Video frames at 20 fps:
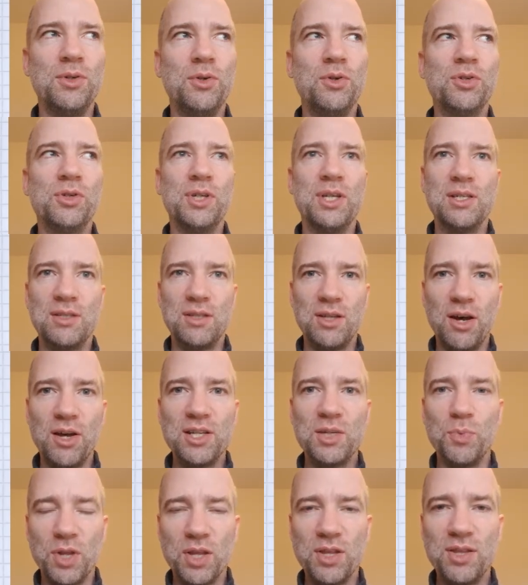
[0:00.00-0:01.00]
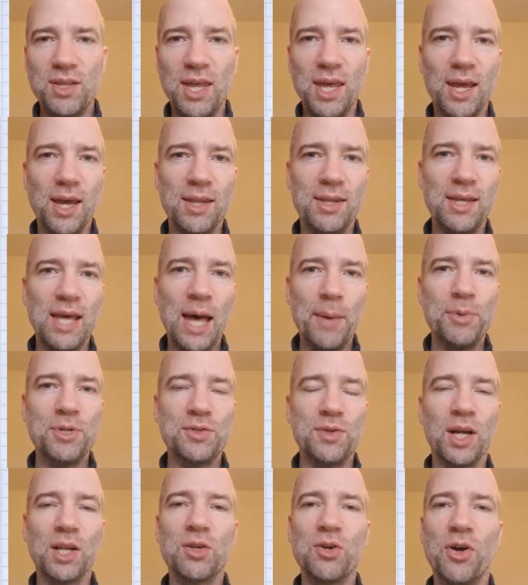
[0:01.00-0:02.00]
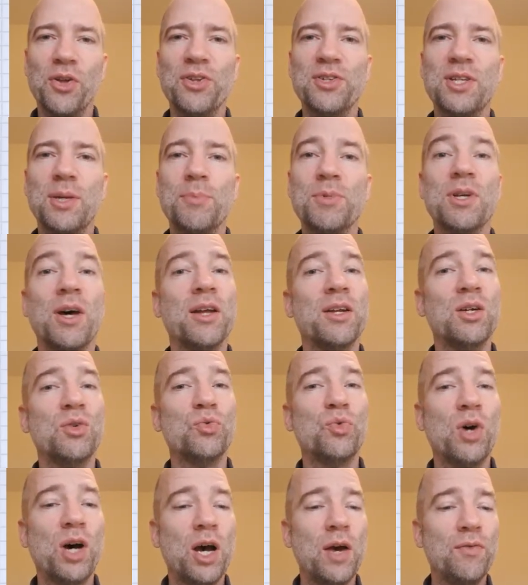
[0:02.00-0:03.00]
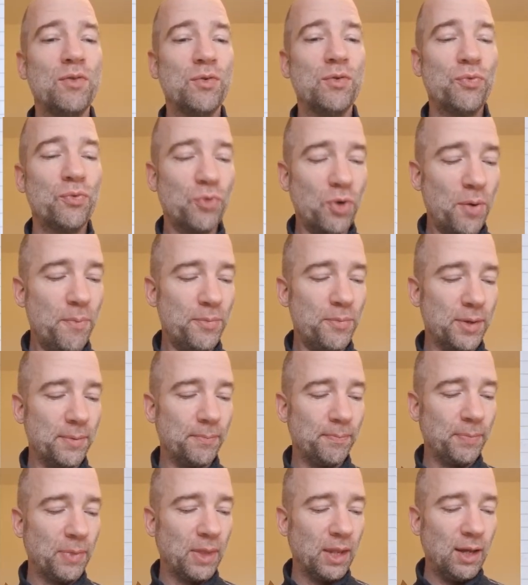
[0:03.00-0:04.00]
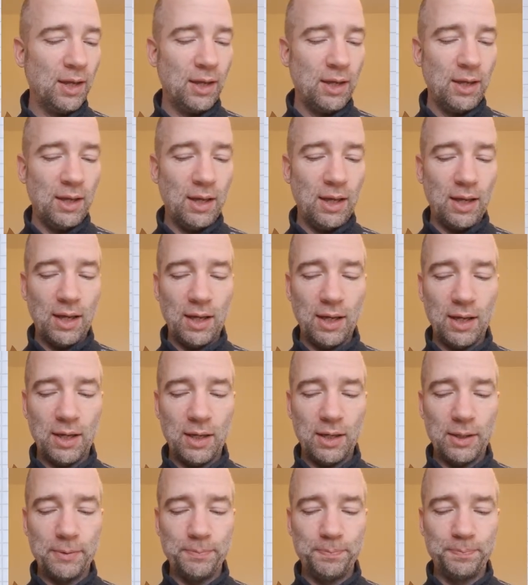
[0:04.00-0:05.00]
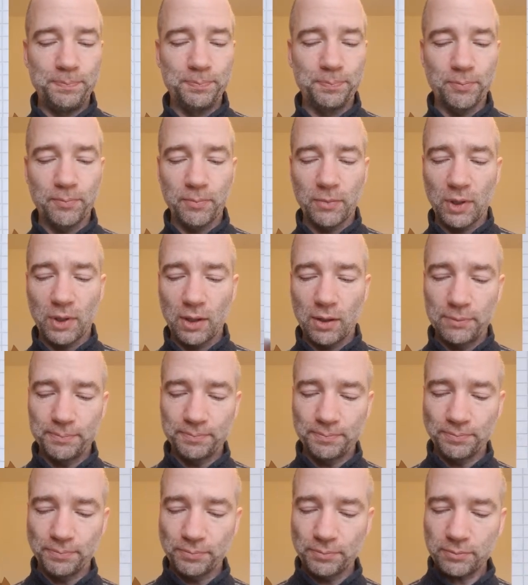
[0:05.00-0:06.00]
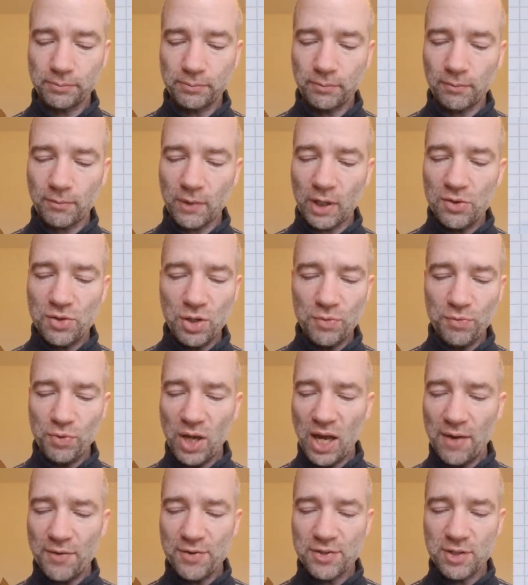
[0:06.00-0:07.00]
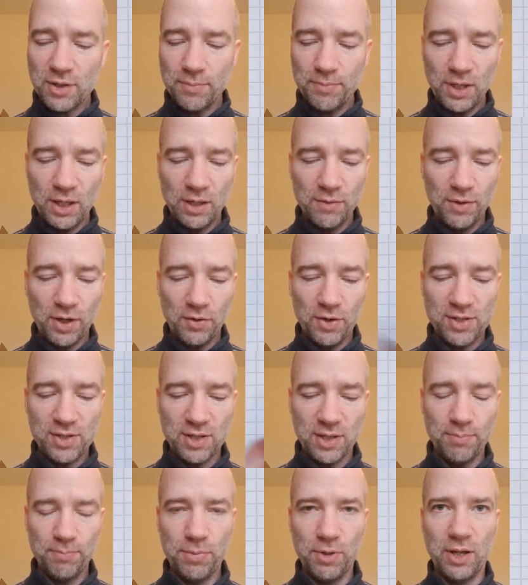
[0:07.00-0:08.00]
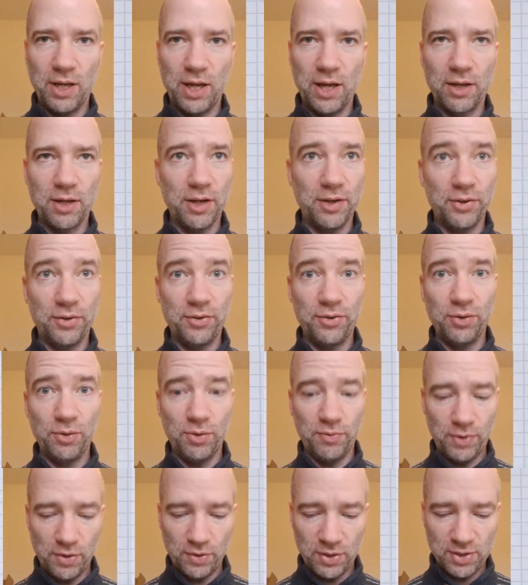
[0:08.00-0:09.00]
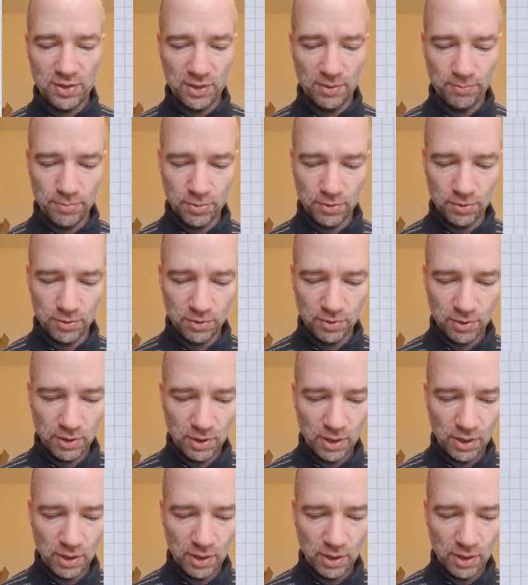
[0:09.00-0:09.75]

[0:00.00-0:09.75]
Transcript: Usually it starts with a thing and the abstract concepts are derived from them. So if you have something very simple, like I'll just do a very simple,